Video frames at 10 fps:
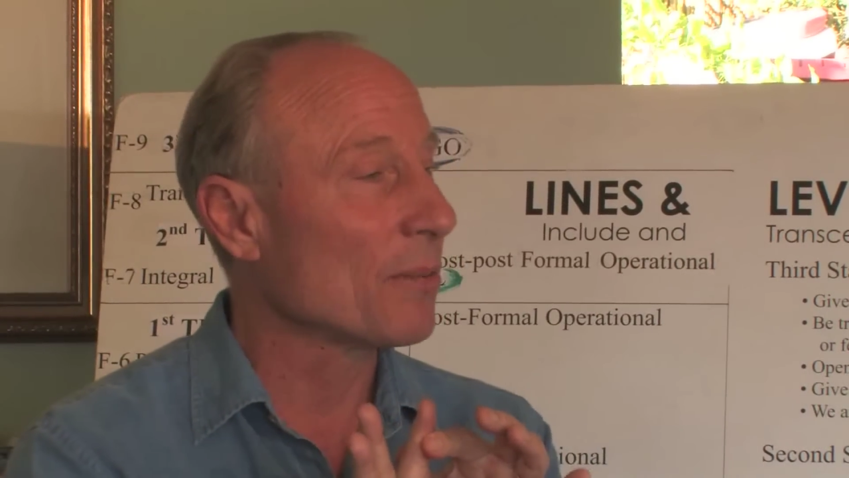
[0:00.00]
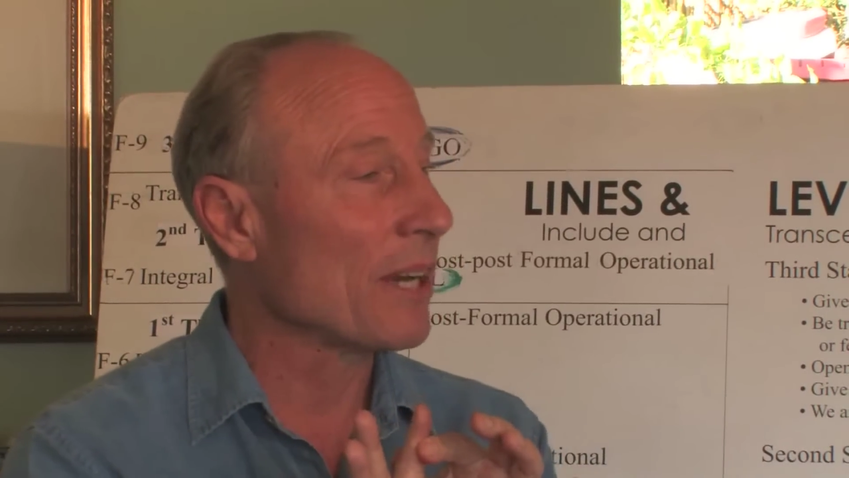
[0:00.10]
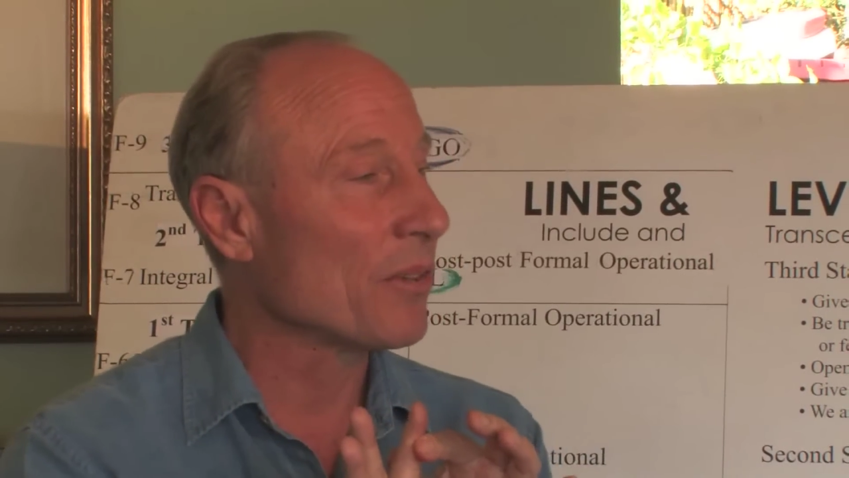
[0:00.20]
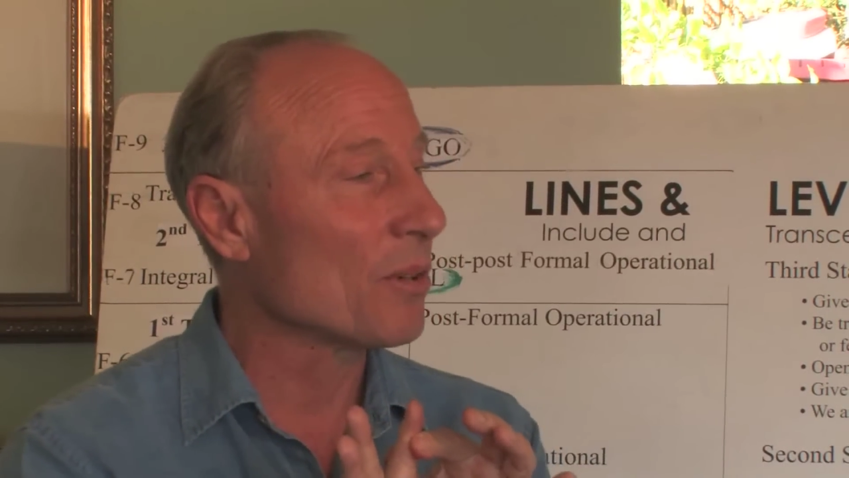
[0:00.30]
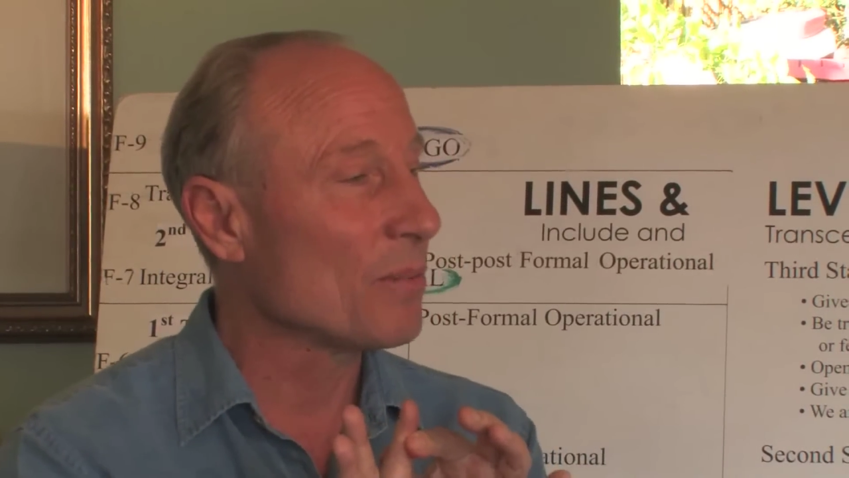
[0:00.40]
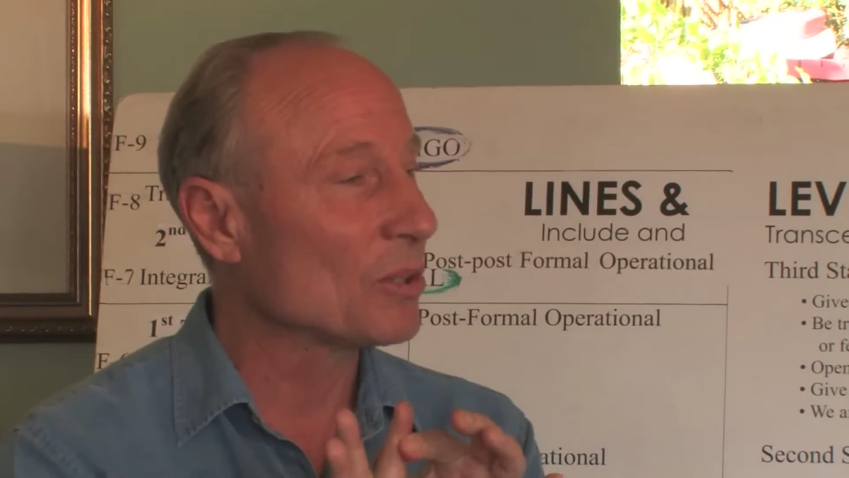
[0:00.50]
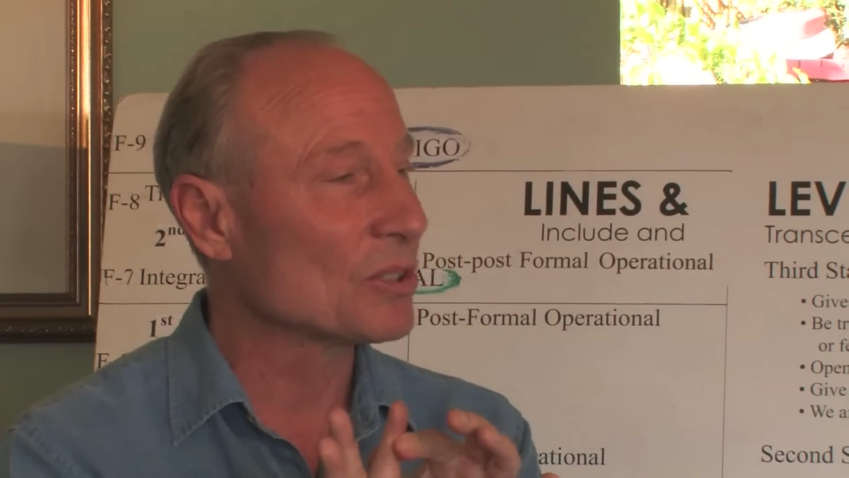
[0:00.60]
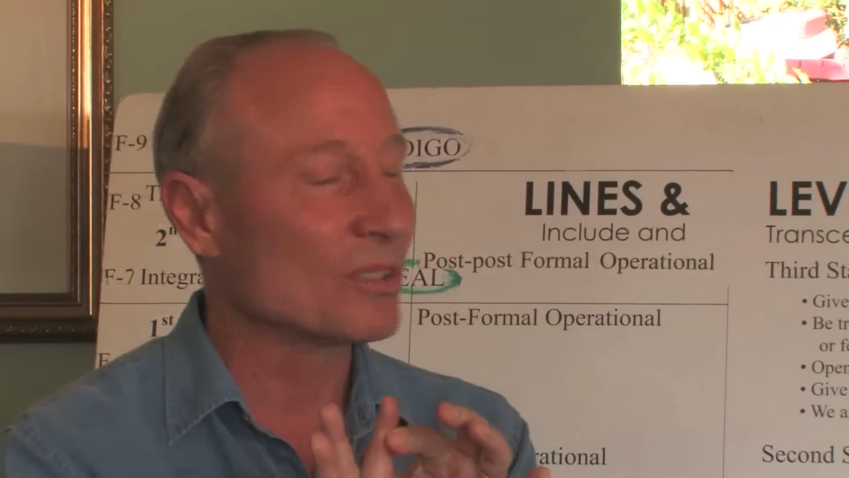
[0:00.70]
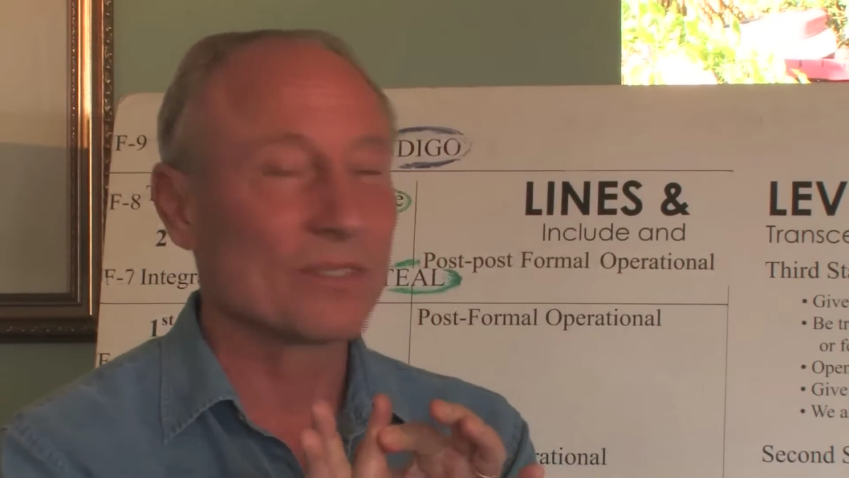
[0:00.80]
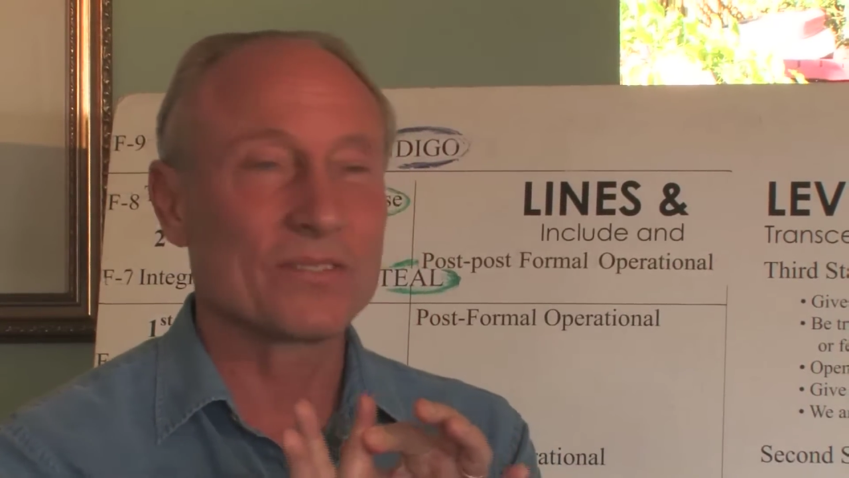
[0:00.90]
around their
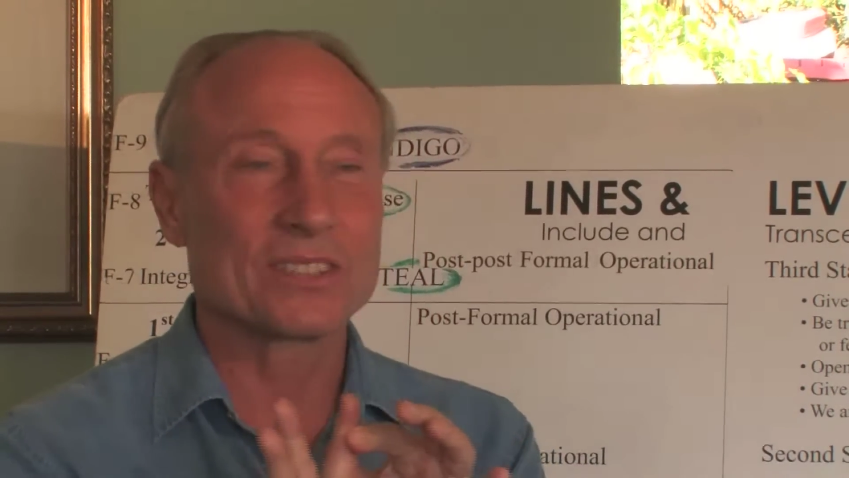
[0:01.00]
emotional and